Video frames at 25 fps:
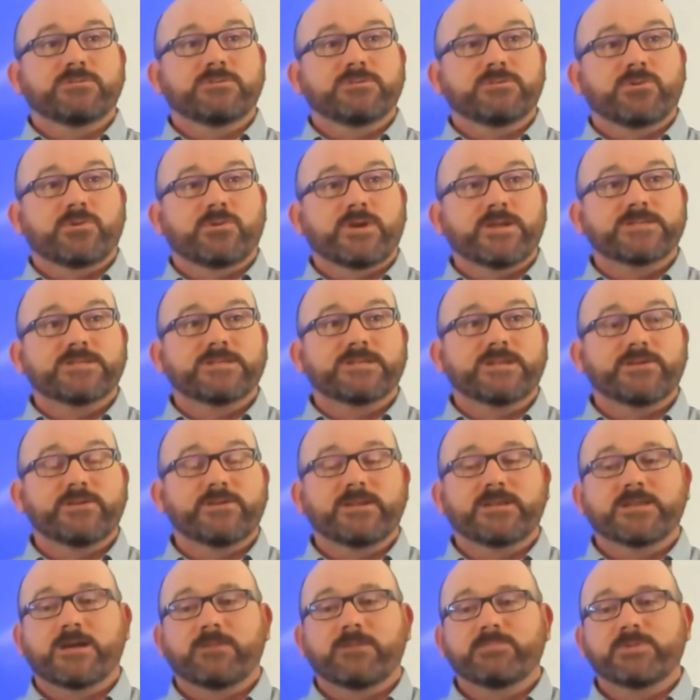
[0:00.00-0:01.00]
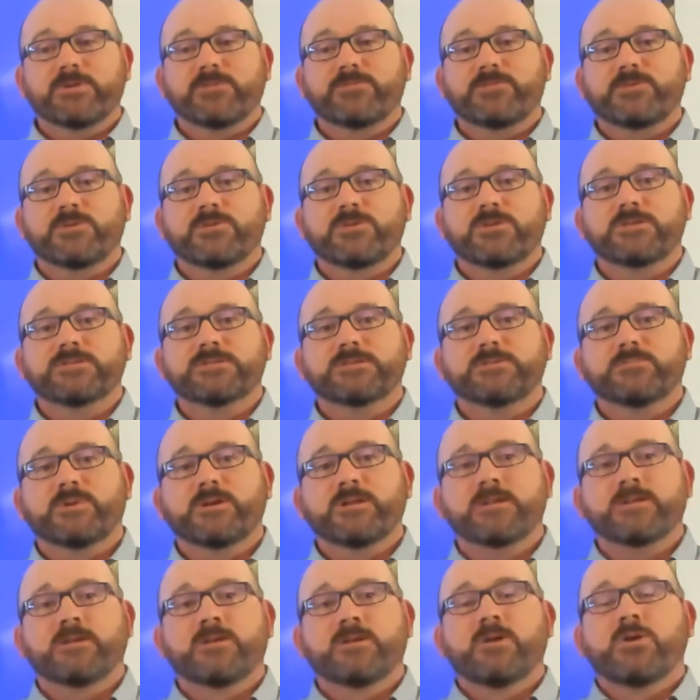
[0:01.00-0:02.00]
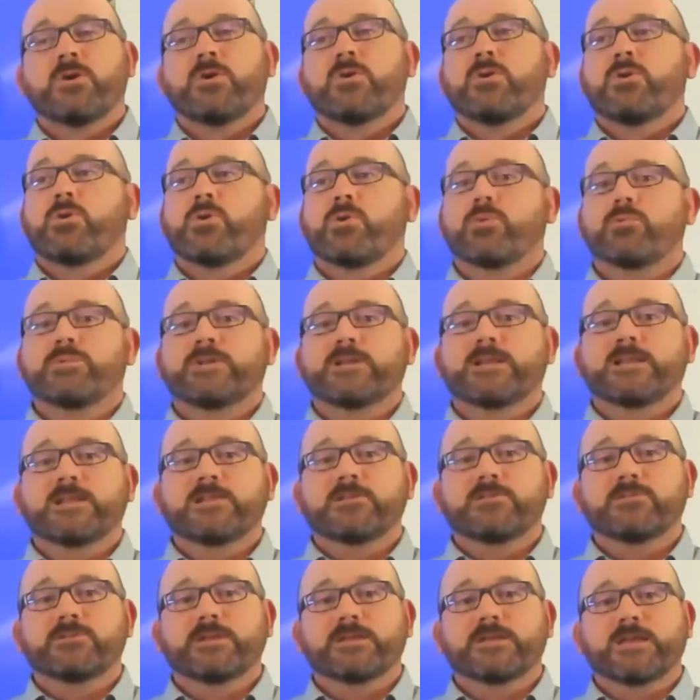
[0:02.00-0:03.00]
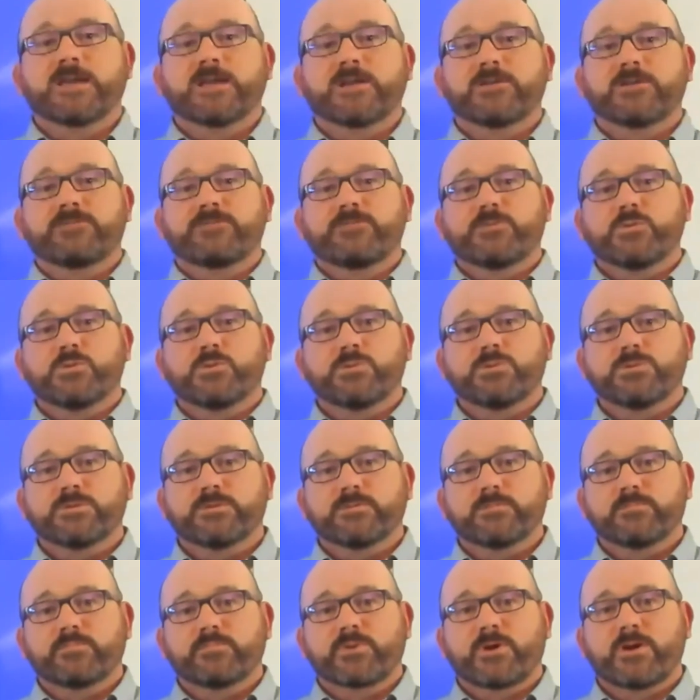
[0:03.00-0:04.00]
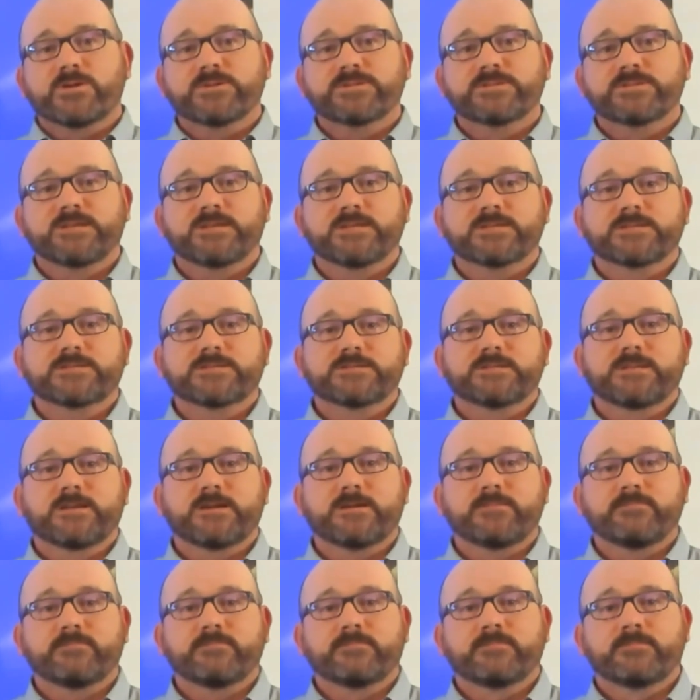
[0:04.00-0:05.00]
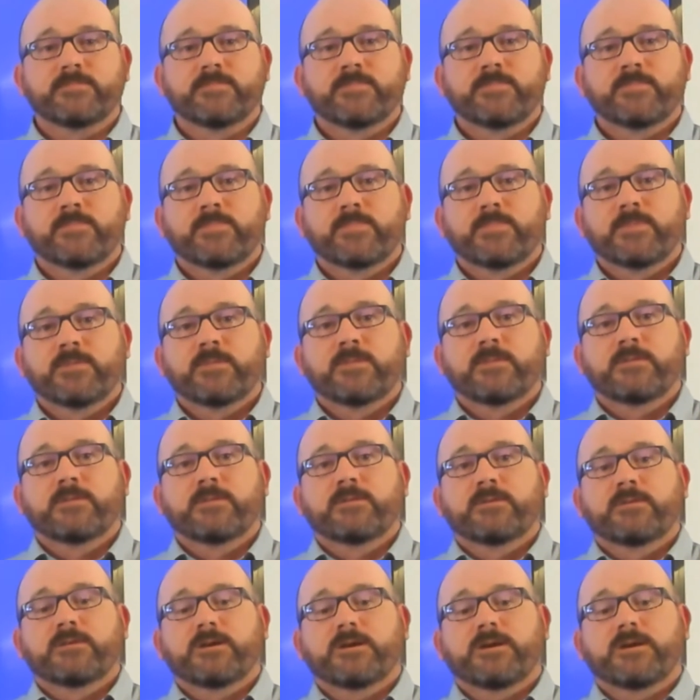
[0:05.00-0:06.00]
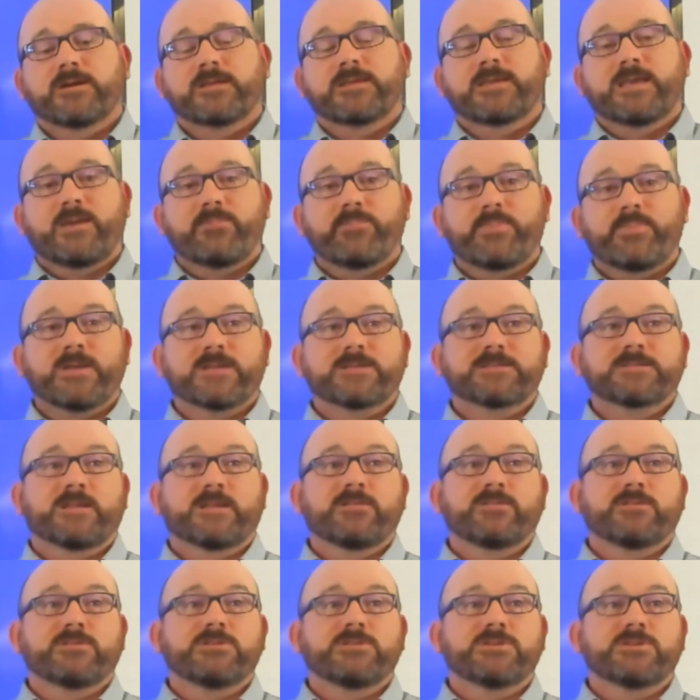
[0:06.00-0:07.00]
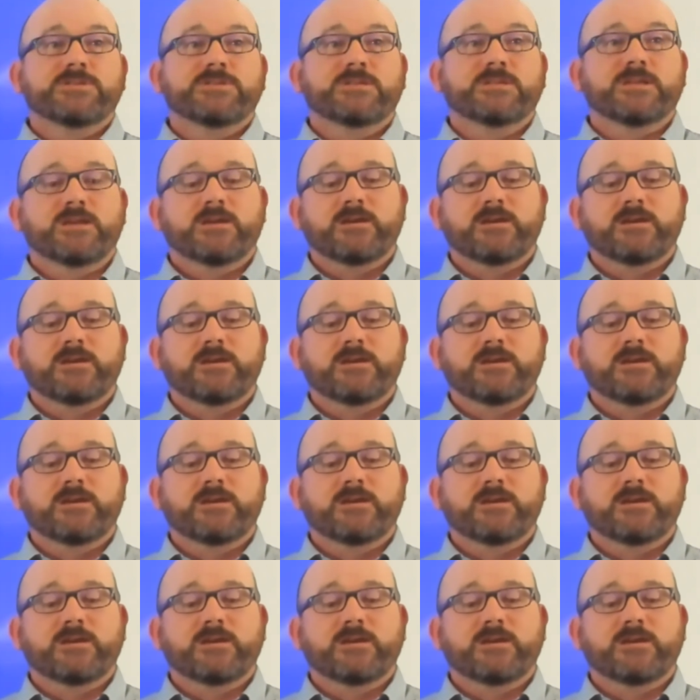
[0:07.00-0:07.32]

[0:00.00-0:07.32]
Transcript: your engineering company if you're using one, or really looking at a full process CapEx and using